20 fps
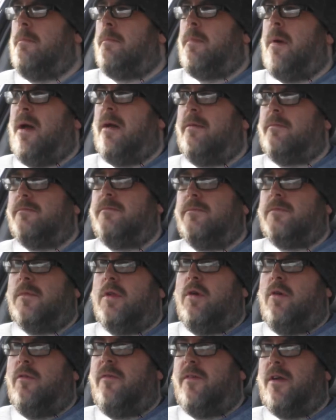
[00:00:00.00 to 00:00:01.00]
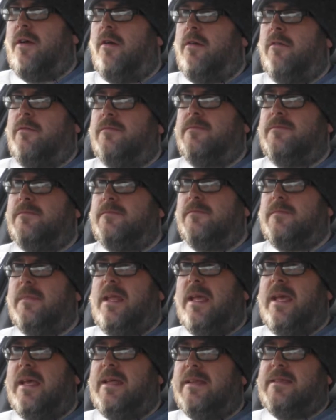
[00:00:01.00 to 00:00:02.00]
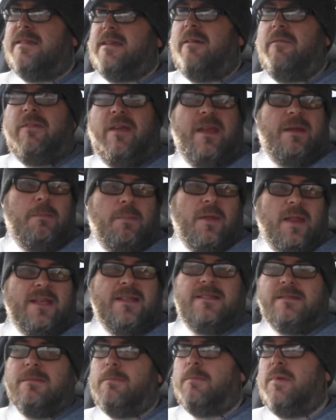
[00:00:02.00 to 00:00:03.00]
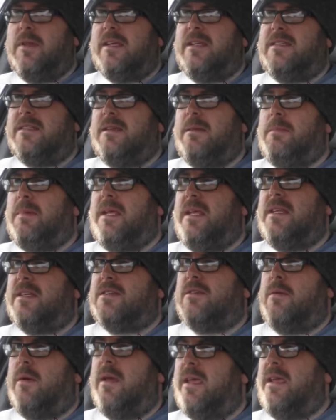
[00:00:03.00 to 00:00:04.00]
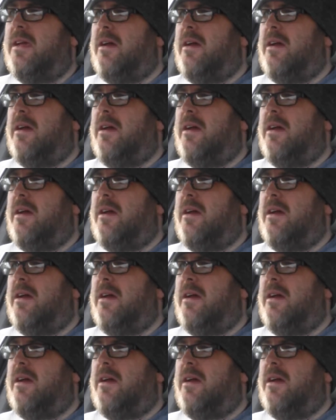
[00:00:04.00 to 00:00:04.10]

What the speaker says: but overall it's a very pleasant place to be. It's quite